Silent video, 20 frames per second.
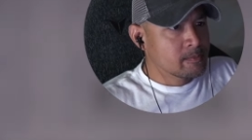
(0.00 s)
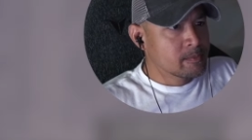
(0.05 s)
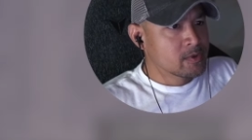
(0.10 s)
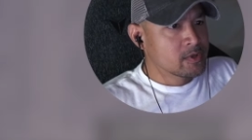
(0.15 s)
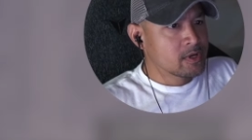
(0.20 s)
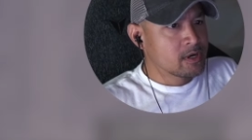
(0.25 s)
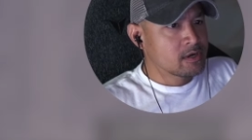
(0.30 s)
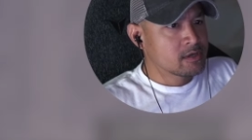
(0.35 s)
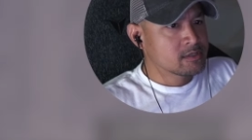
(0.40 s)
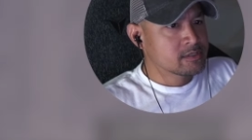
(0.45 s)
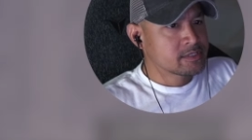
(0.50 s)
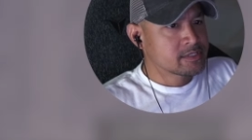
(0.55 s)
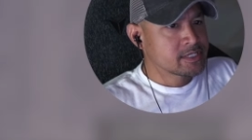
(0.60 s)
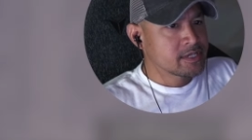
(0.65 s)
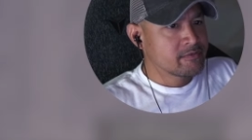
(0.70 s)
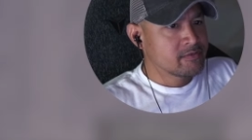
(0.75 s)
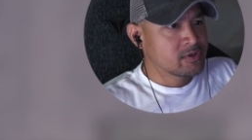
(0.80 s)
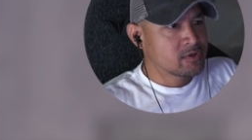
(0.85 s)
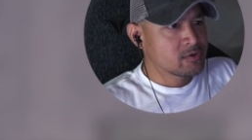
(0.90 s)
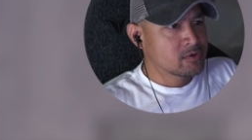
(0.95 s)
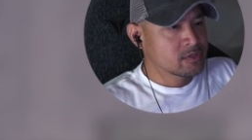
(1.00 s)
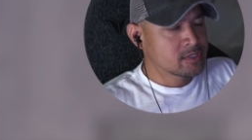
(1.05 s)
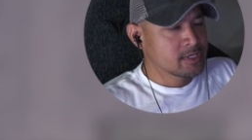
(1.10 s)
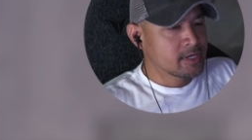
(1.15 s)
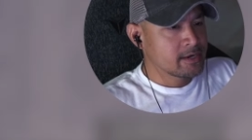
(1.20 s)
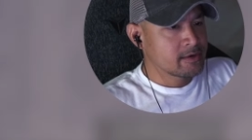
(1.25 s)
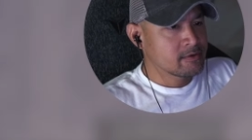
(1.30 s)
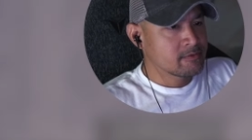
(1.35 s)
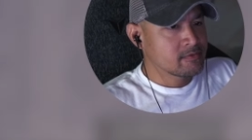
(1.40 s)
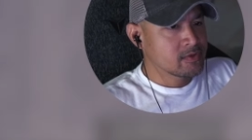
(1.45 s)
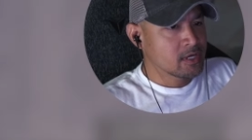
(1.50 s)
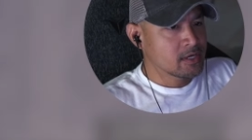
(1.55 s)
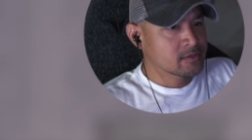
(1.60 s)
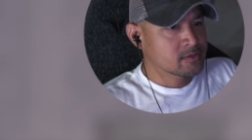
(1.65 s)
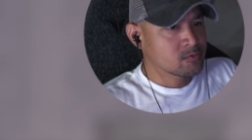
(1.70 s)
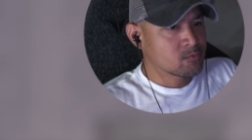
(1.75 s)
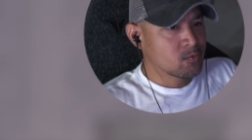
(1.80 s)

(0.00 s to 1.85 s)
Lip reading: Bernard, 7-year-old daughter of Dr.